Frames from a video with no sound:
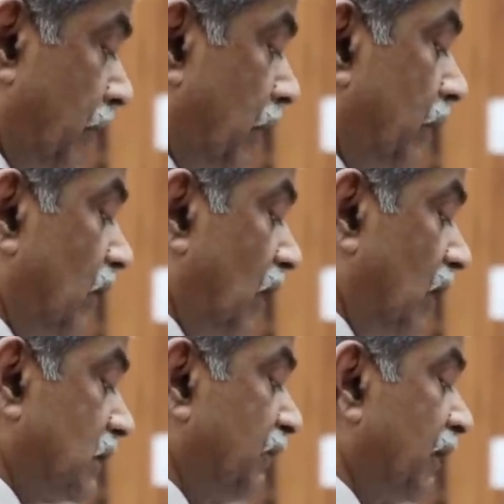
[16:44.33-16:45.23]
Your
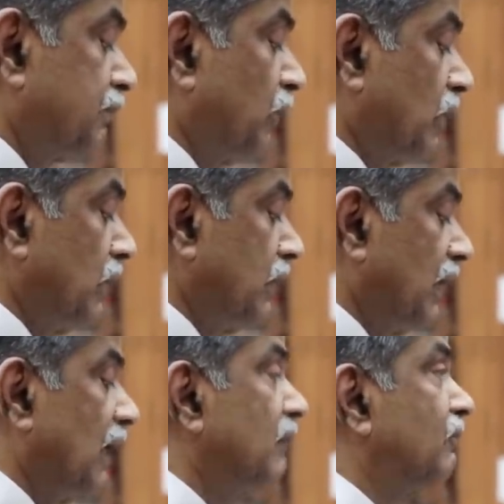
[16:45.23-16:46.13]
Lordship had put in
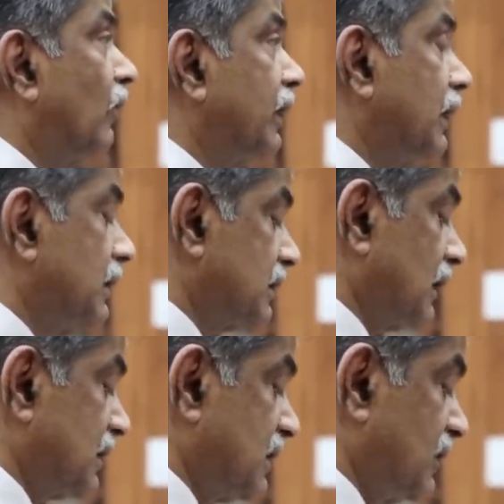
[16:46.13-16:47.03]
nearly 4 years
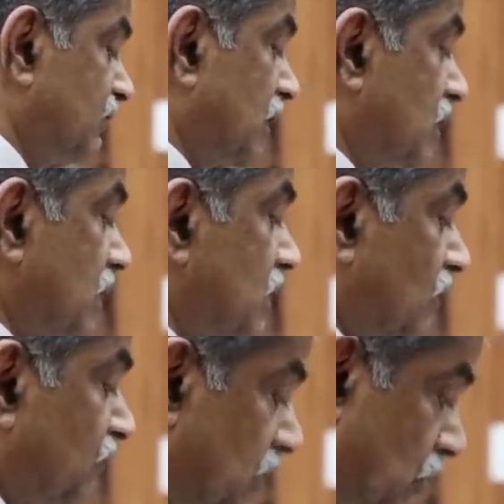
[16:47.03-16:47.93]
as a Chief Justice
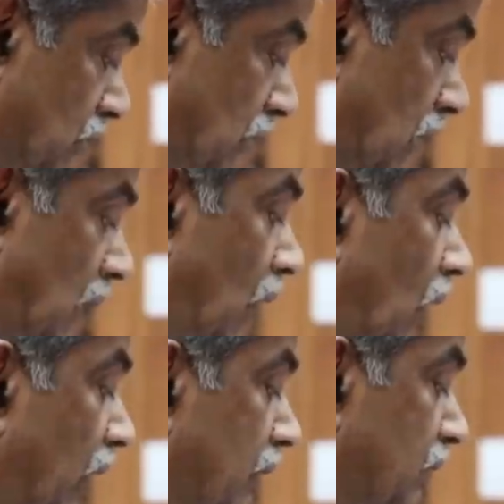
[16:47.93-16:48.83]
of this
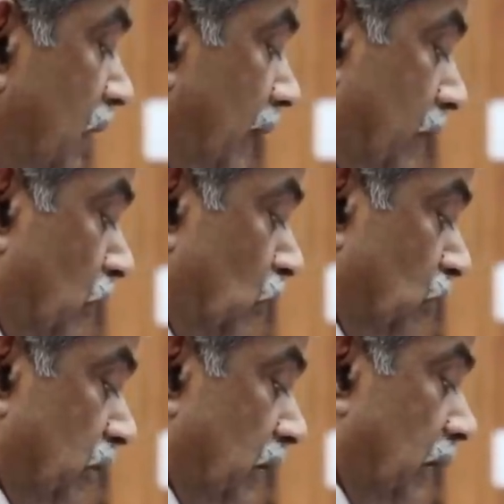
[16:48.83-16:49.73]
Honourable High Court.
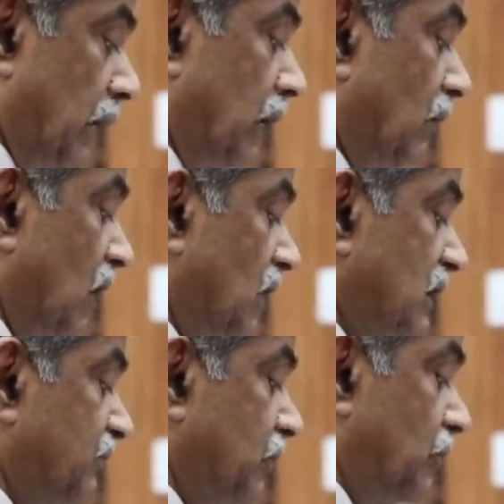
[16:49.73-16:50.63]
Your
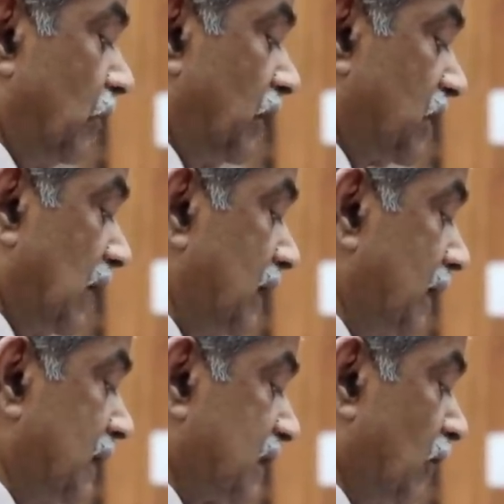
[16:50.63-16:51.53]
Lordship's judicial
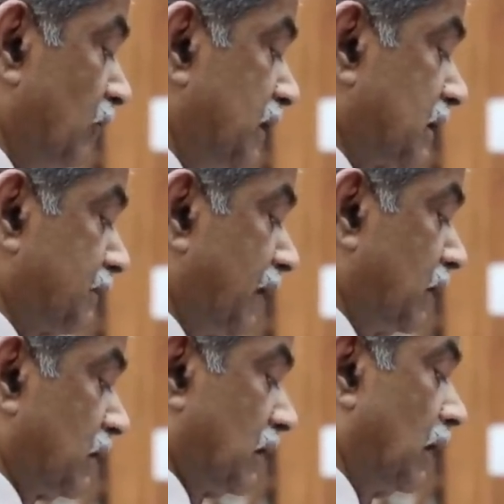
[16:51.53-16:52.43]
years have been
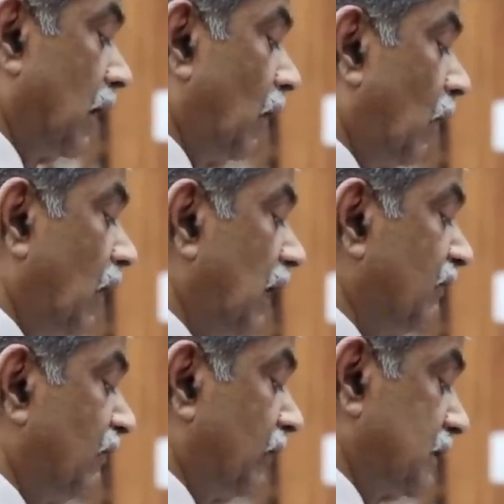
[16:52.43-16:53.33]
spent only
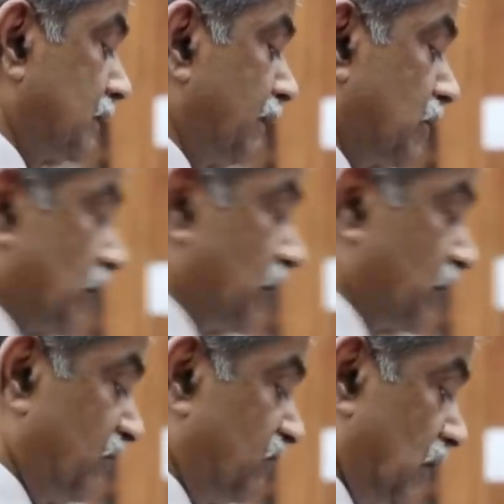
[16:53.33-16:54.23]
for dispensation
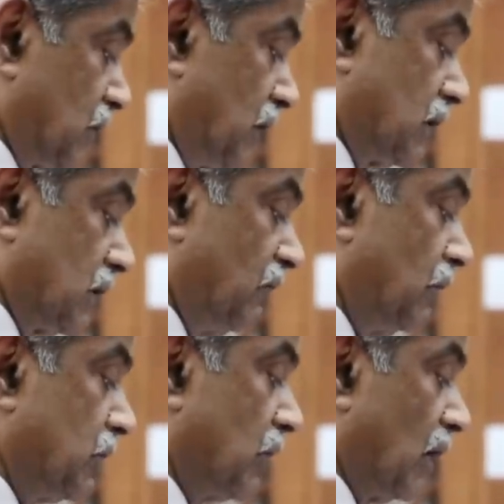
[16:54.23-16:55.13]
of justice,
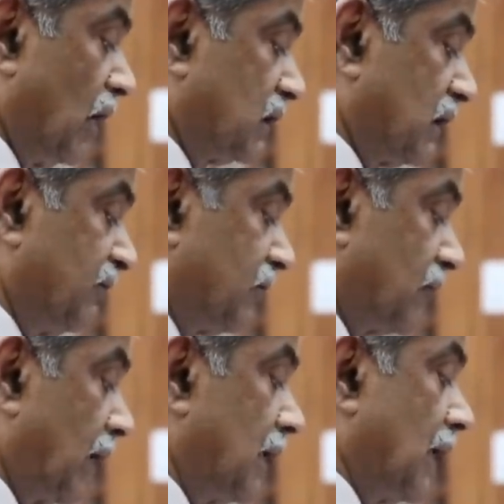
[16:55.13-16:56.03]
which Your Lordship
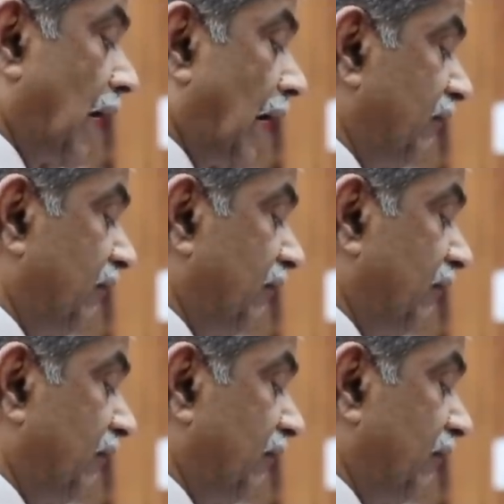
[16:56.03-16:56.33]
have